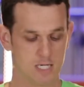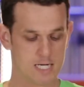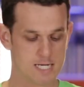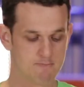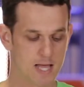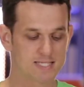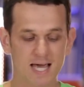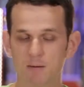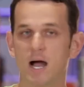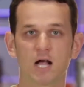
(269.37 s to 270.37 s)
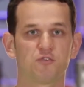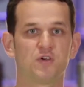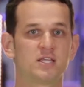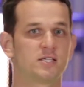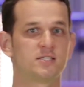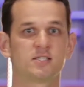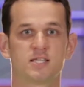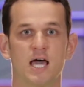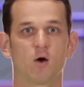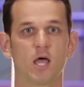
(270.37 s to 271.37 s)
It's not a biography in the sense
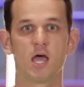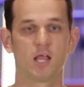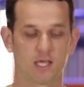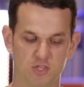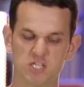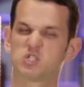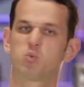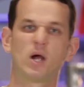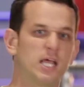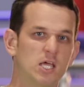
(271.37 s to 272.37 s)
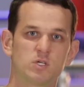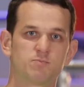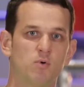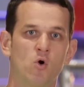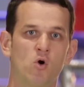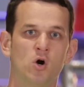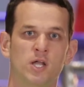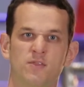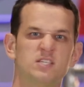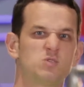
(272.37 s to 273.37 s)
that like this is where he was
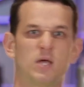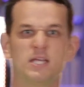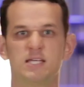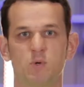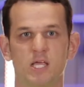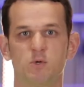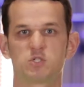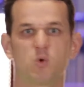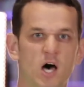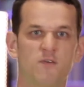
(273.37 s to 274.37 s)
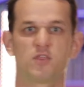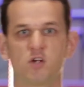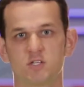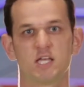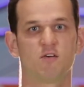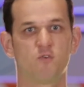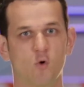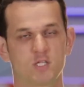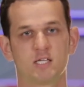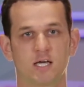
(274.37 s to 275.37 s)
born and this is what he did when he was 12 and 13 and
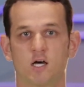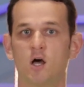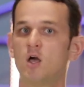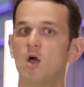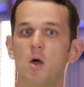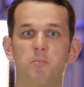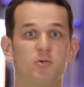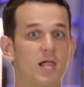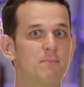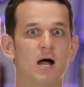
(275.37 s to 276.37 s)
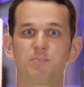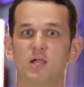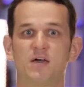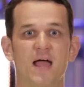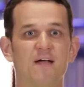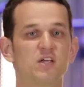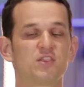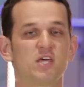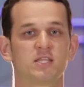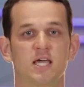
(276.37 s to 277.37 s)
14, like a play-by-play of
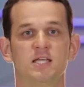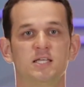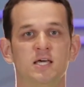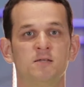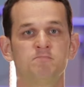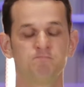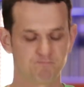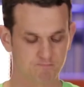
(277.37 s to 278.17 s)
everything that he did.